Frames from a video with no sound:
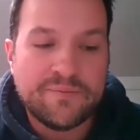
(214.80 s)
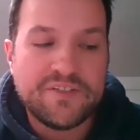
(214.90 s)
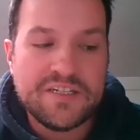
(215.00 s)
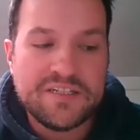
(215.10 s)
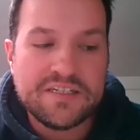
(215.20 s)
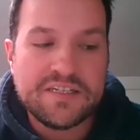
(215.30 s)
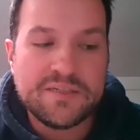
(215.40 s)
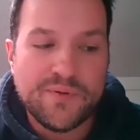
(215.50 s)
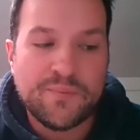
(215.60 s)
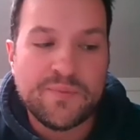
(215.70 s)
Jesus'
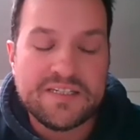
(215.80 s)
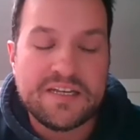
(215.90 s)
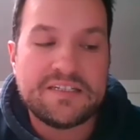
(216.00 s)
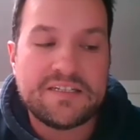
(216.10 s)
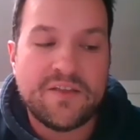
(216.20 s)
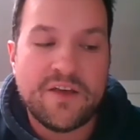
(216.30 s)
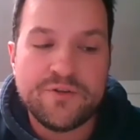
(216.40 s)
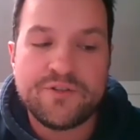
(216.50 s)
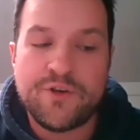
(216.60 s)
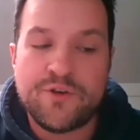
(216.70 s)
promise is
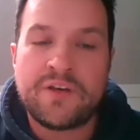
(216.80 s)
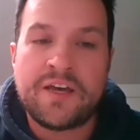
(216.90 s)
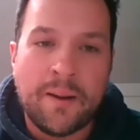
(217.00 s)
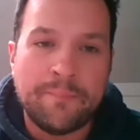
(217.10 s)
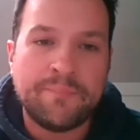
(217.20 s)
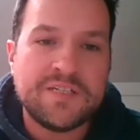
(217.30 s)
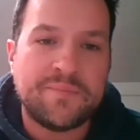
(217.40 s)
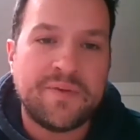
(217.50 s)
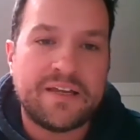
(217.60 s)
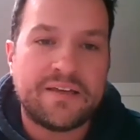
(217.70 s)
those who come
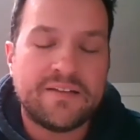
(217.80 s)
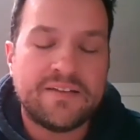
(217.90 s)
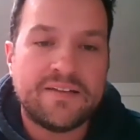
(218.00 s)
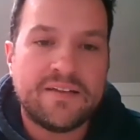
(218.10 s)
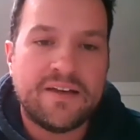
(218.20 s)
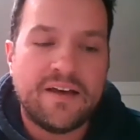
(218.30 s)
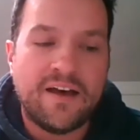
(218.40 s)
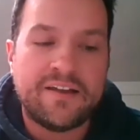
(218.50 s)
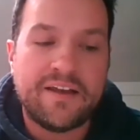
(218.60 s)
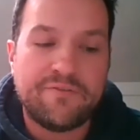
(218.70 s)
to me
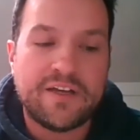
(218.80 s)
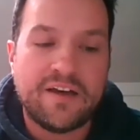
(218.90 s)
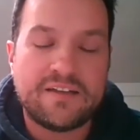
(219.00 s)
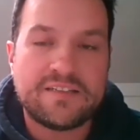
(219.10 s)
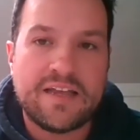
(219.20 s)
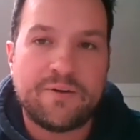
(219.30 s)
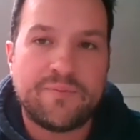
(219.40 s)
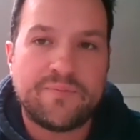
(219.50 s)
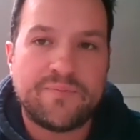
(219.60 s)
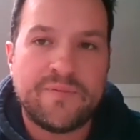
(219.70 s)
are never cast
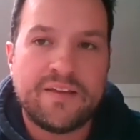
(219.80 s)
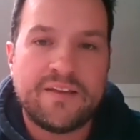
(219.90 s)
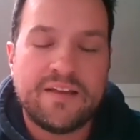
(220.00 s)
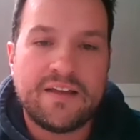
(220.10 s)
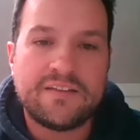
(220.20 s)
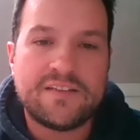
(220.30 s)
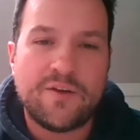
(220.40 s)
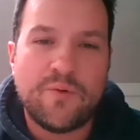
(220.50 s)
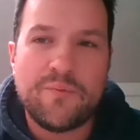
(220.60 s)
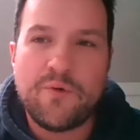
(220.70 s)
out. And
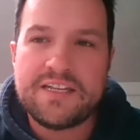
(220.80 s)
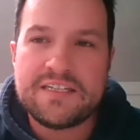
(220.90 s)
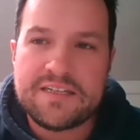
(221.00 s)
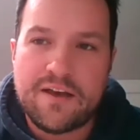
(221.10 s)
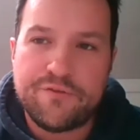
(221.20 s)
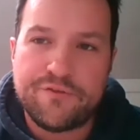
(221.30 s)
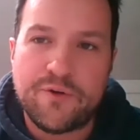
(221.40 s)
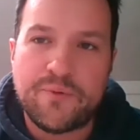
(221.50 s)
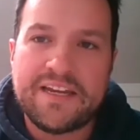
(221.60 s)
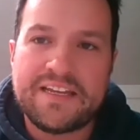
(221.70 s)
so when we
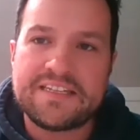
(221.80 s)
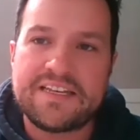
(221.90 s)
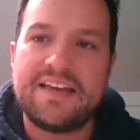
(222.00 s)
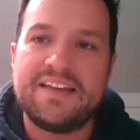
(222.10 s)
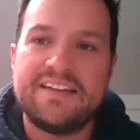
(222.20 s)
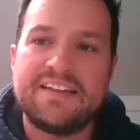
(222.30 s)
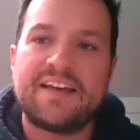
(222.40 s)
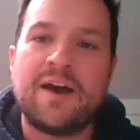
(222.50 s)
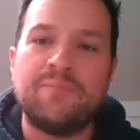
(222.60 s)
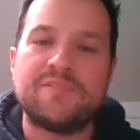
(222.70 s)
suffer, we need to
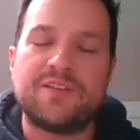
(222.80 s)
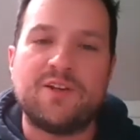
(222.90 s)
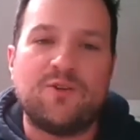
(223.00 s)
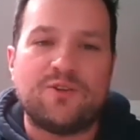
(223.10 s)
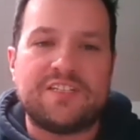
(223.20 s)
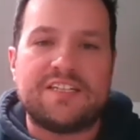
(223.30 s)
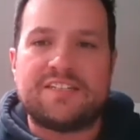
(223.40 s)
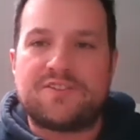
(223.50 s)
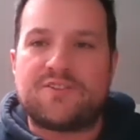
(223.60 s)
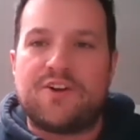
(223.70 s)
come to the Lord
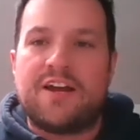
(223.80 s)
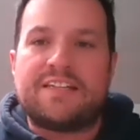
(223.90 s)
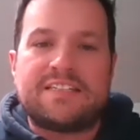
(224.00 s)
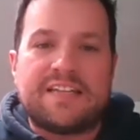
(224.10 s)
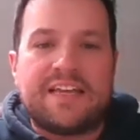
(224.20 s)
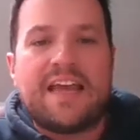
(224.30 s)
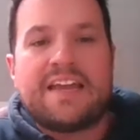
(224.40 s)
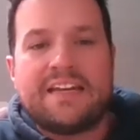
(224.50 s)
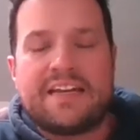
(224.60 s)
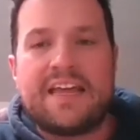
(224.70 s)
Jesus Christ
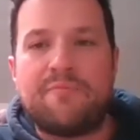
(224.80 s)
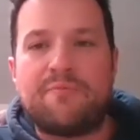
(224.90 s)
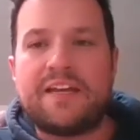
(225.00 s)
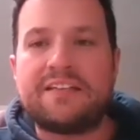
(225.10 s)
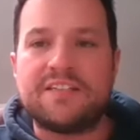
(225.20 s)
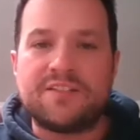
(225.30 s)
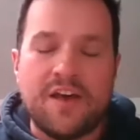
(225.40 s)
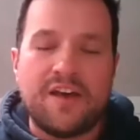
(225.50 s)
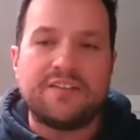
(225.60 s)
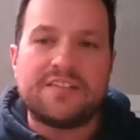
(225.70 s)
again and again. We need to
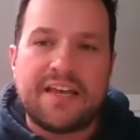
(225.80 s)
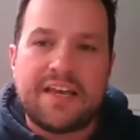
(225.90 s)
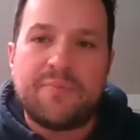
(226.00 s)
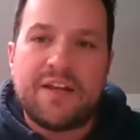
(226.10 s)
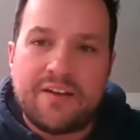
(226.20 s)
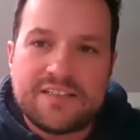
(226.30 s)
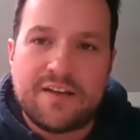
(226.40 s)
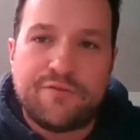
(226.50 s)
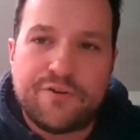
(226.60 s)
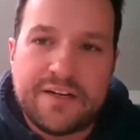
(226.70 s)
turn to him in our
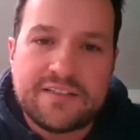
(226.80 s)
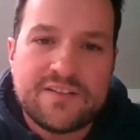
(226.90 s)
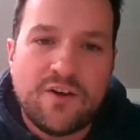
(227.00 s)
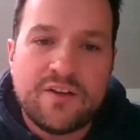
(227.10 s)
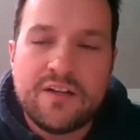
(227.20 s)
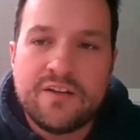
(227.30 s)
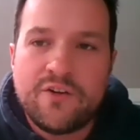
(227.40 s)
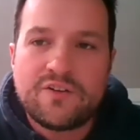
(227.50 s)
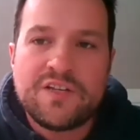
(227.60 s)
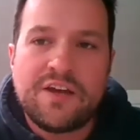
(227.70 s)
sufferings,
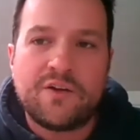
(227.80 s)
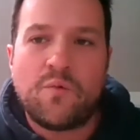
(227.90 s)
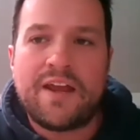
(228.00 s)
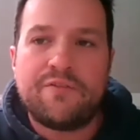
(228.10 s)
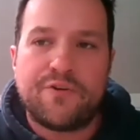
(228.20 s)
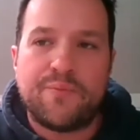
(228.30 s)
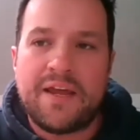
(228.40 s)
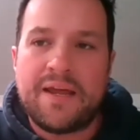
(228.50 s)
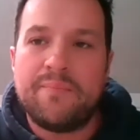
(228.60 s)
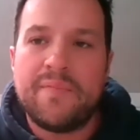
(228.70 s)
not turn away from
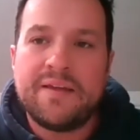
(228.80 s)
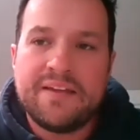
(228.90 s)
him,